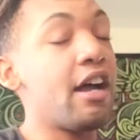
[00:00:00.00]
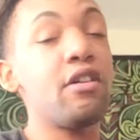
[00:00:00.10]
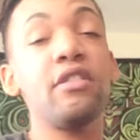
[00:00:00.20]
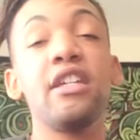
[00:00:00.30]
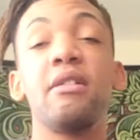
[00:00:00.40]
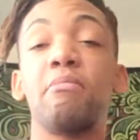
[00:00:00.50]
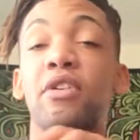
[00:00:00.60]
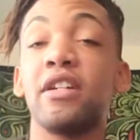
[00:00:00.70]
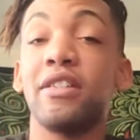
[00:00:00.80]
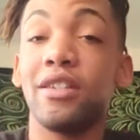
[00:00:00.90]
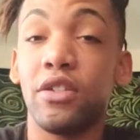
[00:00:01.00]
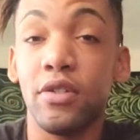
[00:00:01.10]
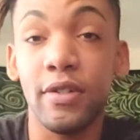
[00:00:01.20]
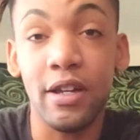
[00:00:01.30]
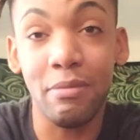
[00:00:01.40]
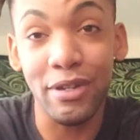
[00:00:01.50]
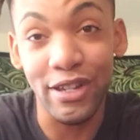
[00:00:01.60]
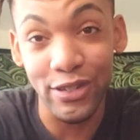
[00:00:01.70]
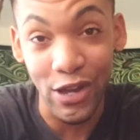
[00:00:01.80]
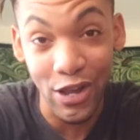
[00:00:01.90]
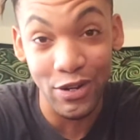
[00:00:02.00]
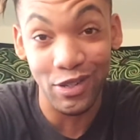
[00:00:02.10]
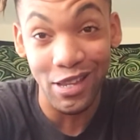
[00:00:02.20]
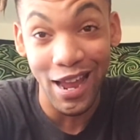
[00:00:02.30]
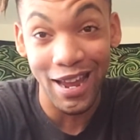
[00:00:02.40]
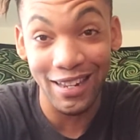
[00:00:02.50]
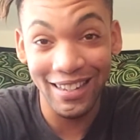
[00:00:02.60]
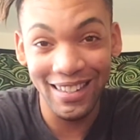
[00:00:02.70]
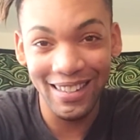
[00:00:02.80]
I only am bringing this to y'all because understand